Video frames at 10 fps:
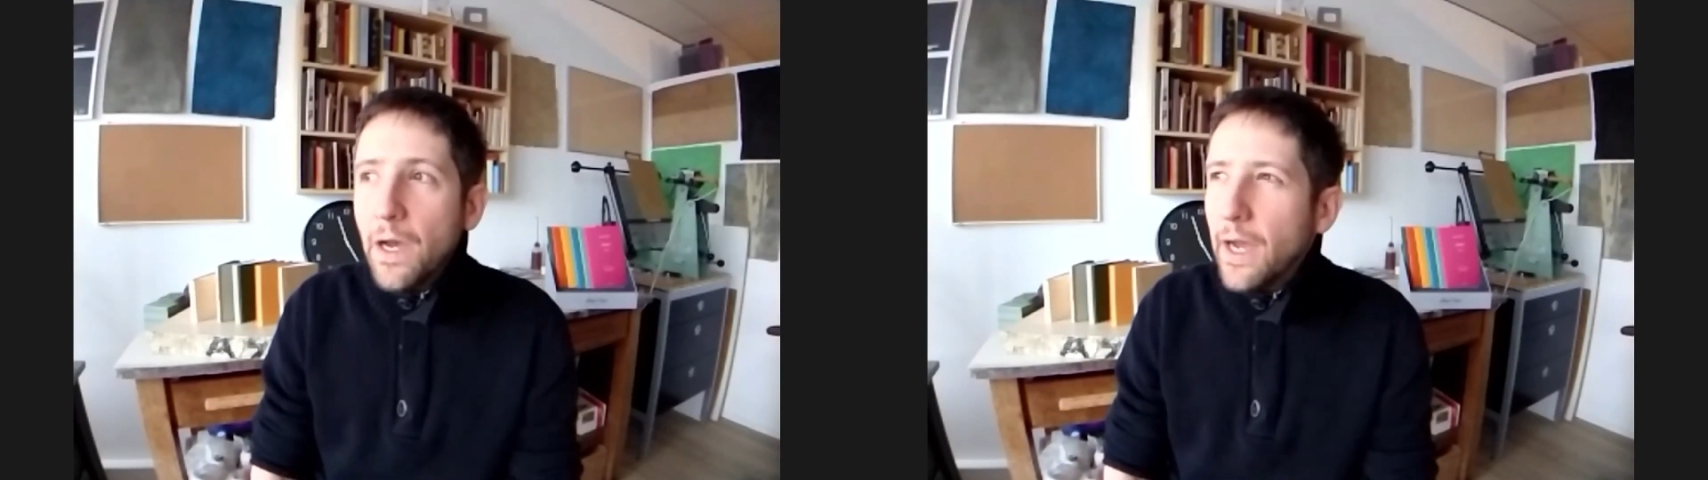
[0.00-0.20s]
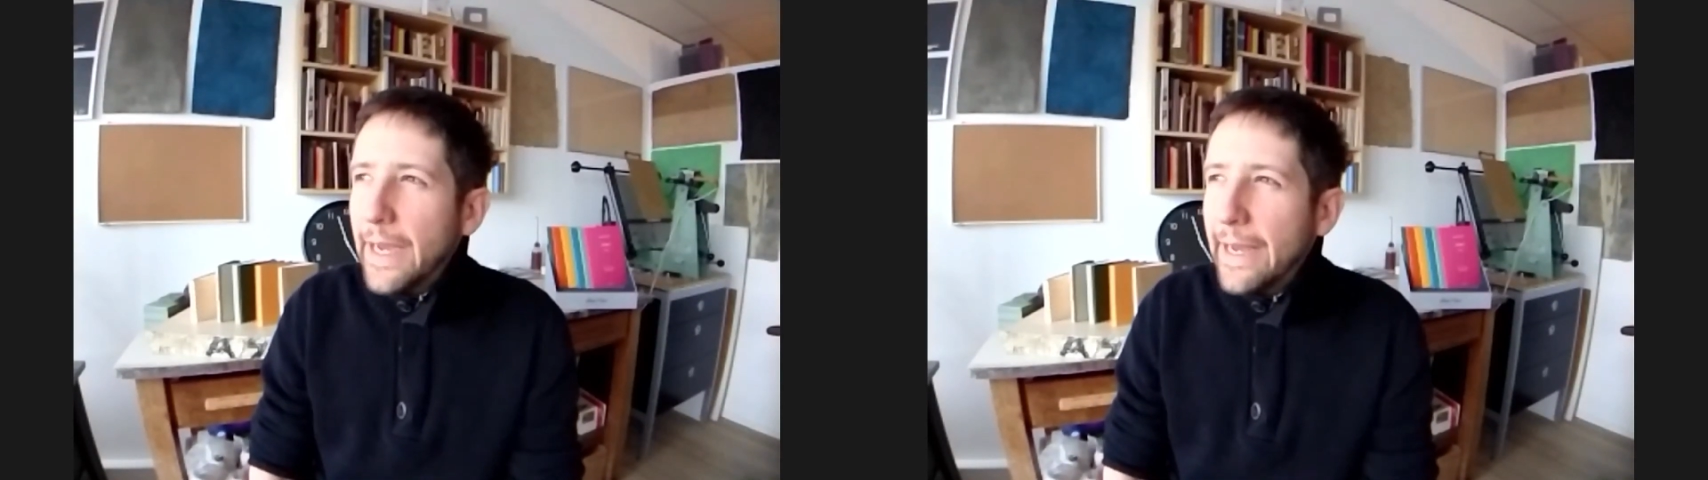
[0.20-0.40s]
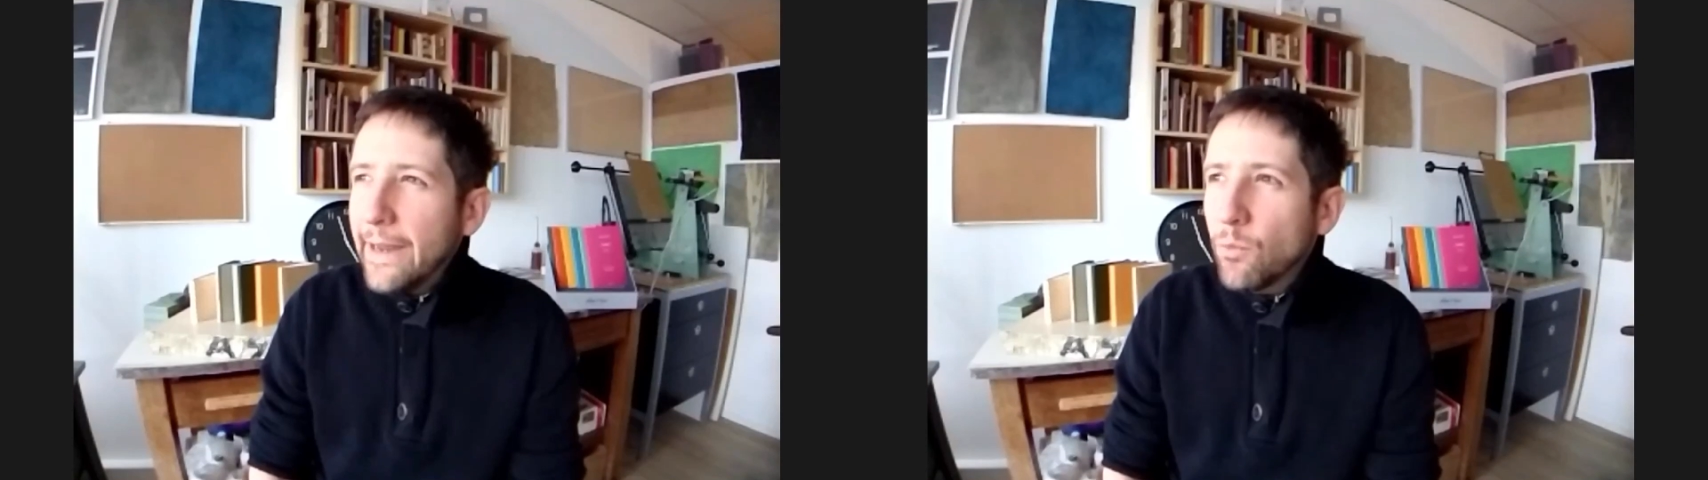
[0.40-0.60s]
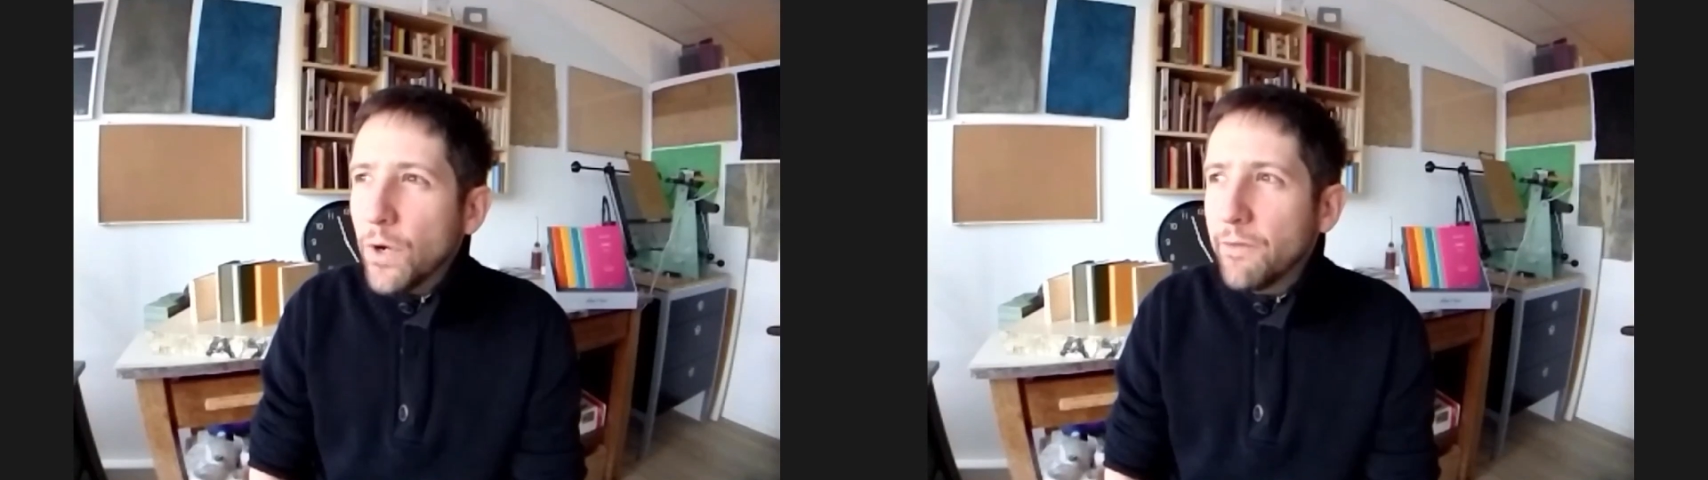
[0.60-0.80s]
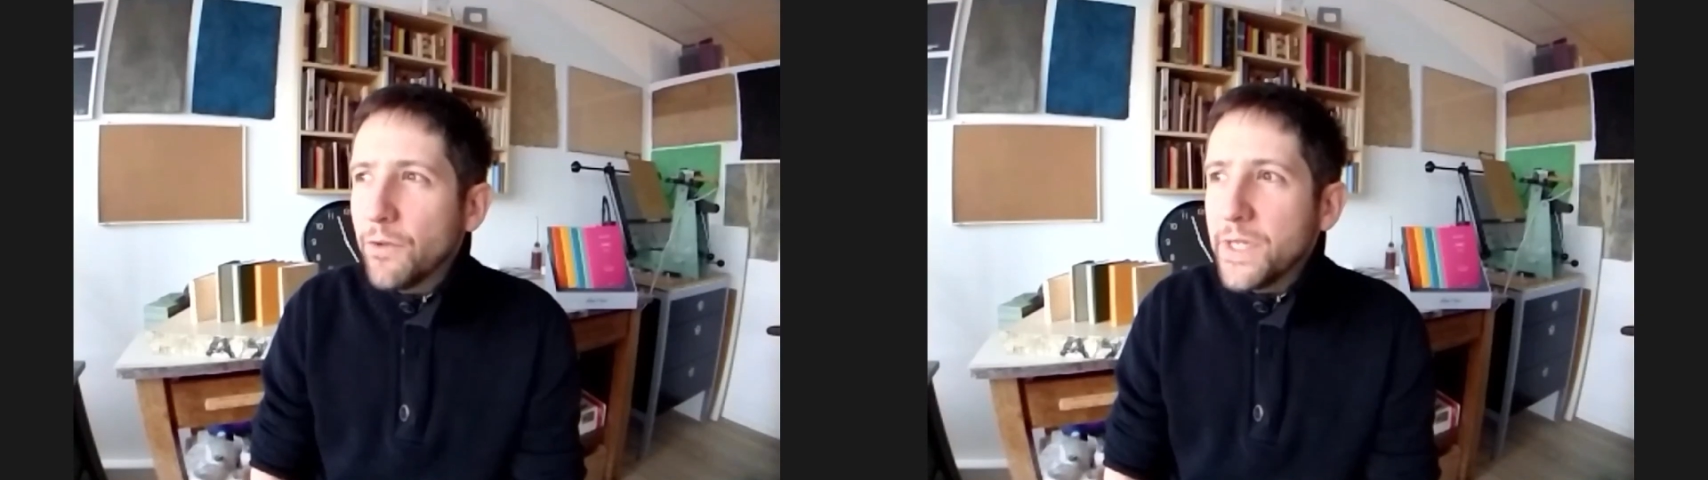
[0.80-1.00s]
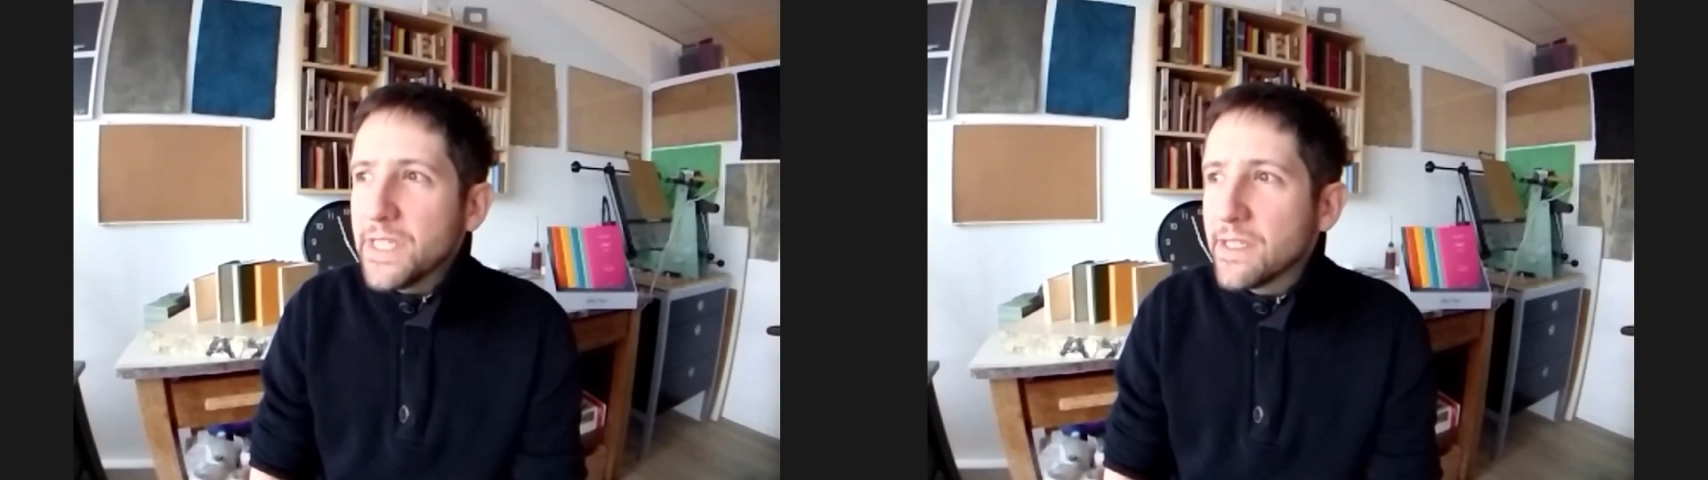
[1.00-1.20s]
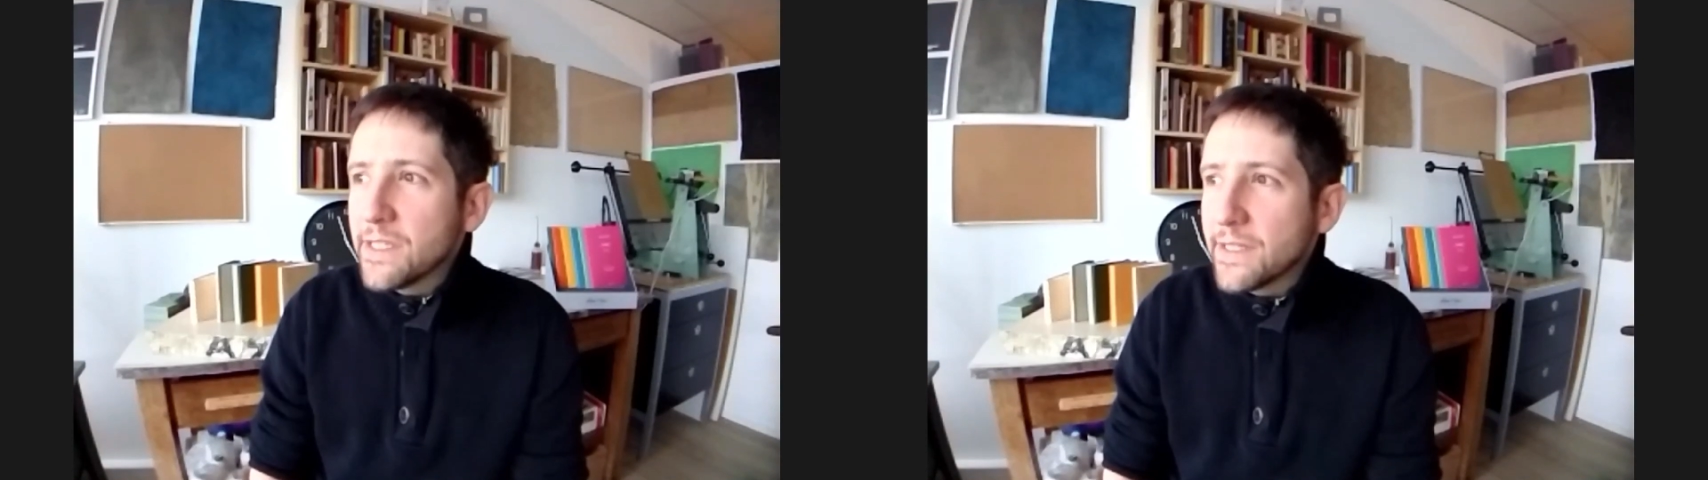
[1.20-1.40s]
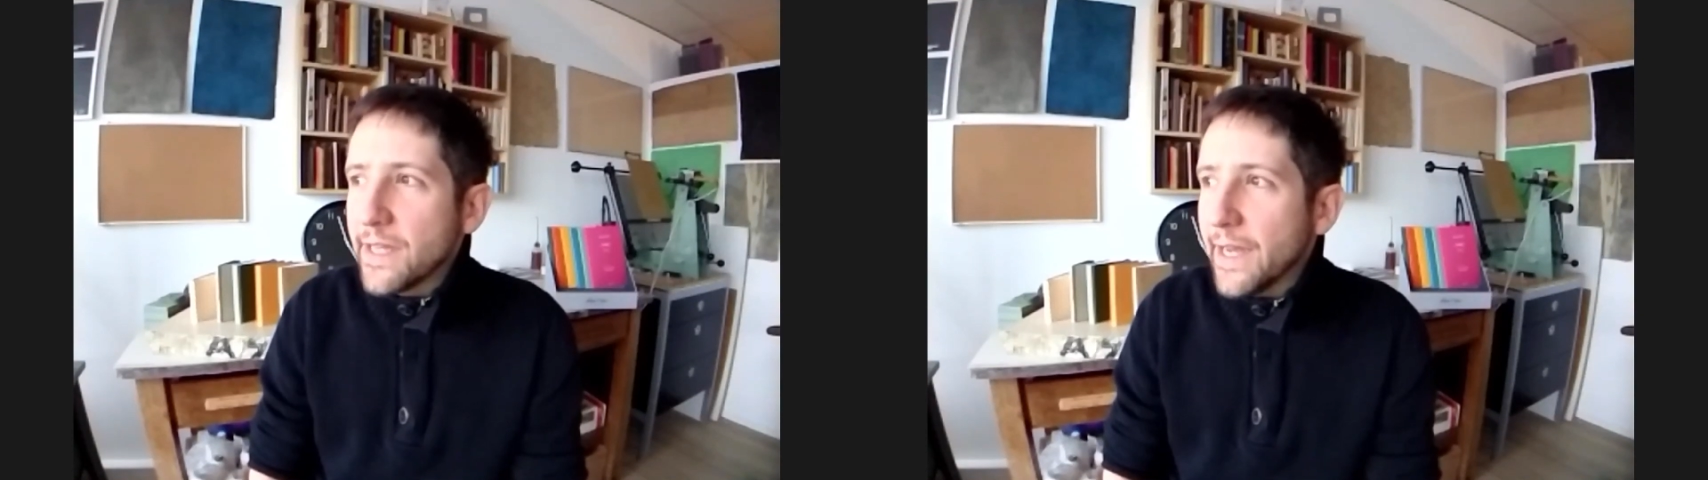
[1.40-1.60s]
And one of the reasons
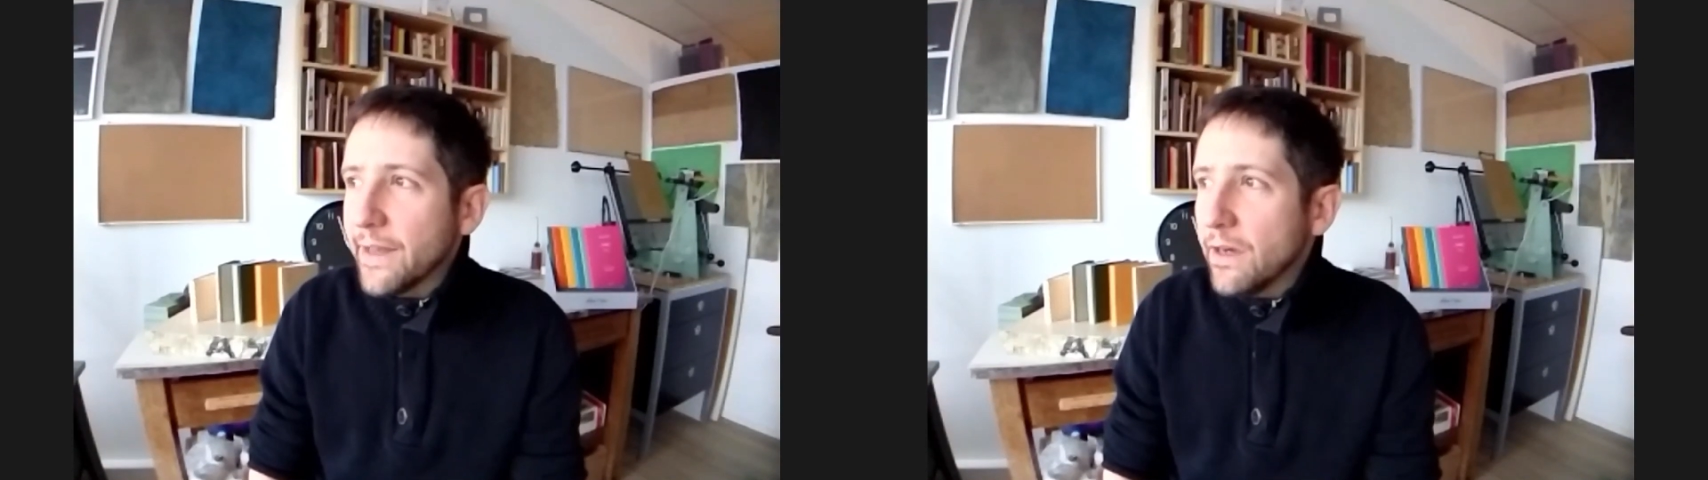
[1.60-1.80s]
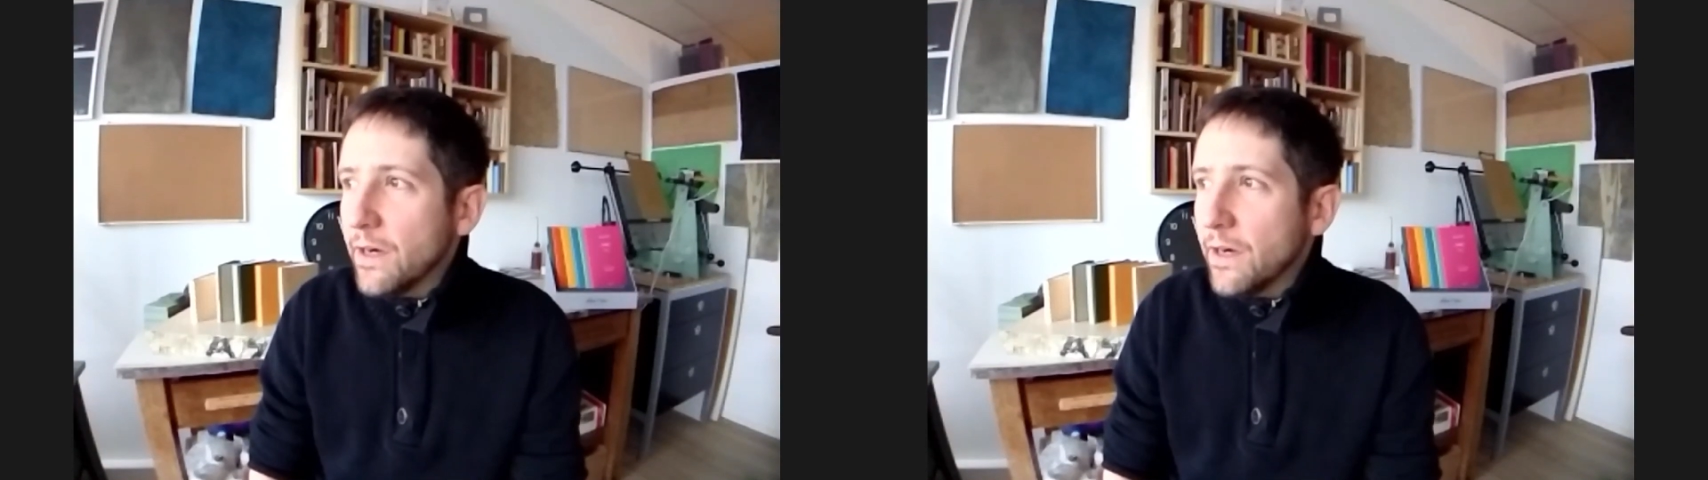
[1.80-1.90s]
is that